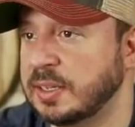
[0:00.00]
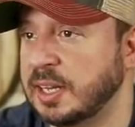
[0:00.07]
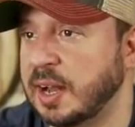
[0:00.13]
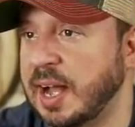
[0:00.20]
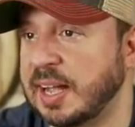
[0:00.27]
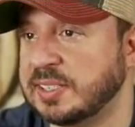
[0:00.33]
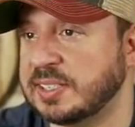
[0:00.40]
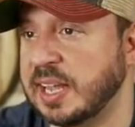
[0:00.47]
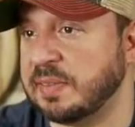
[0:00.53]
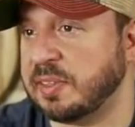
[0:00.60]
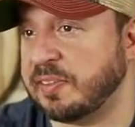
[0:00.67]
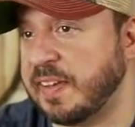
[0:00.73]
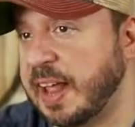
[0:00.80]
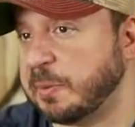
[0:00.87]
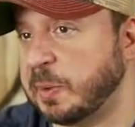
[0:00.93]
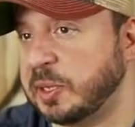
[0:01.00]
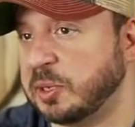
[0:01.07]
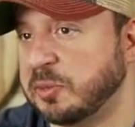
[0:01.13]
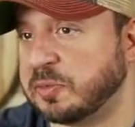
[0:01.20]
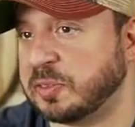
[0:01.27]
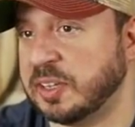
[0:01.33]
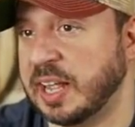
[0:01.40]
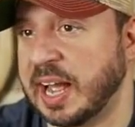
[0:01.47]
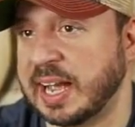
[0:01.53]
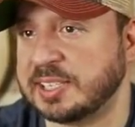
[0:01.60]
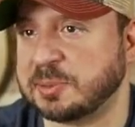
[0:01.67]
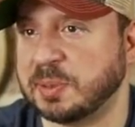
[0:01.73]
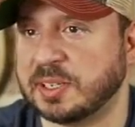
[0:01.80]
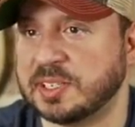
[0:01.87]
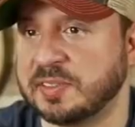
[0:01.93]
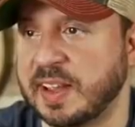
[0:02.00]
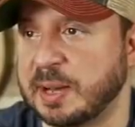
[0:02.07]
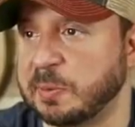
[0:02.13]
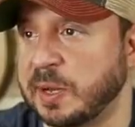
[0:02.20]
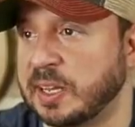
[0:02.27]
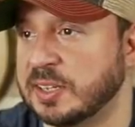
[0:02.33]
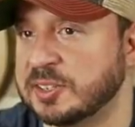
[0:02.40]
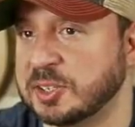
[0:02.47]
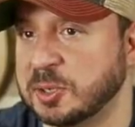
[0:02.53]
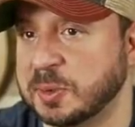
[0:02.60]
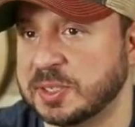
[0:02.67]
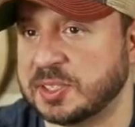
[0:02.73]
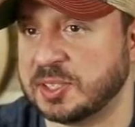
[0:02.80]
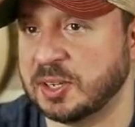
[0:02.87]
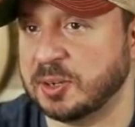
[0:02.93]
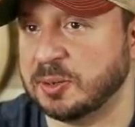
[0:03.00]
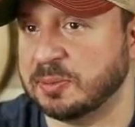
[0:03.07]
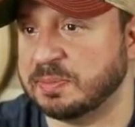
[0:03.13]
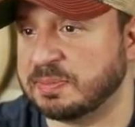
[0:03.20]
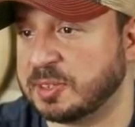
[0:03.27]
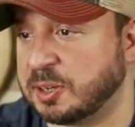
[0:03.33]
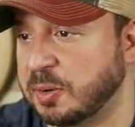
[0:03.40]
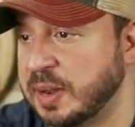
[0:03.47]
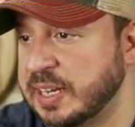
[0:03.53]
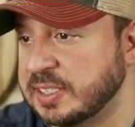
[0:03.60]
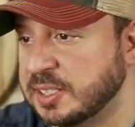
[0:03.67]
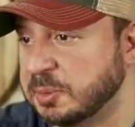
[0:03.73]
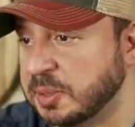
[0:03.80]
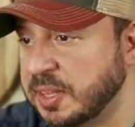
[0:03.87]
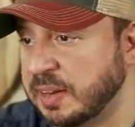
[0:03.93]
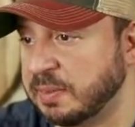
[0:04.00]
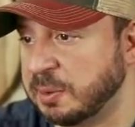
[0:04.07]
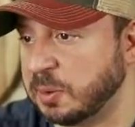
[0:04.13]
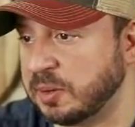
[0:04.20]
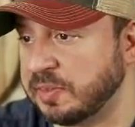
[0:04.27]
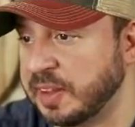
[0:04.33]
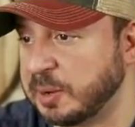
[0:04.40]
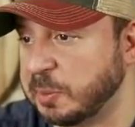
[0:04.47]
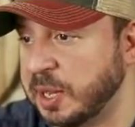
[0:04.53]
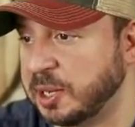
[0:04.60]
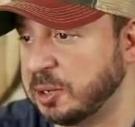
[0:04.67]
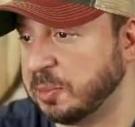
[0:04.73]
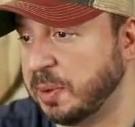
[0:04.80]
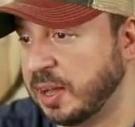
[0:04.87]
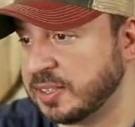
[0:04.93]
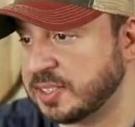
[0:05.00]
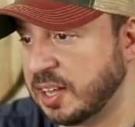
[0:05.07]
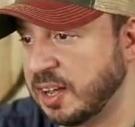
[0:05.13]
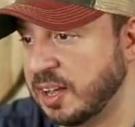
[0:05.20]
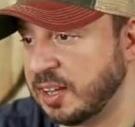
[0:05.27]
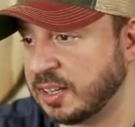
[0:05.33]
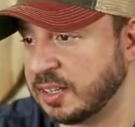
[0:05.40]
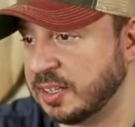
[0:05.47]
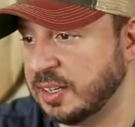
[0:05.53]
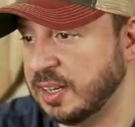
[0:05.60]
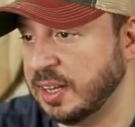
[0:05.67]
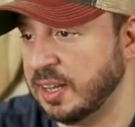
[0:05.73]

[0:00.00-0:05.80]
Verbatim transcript: You know, I'll save the Van Winkle for last because Van Winkle is always so crazy with everyone. Van Winkle, Boss Hog,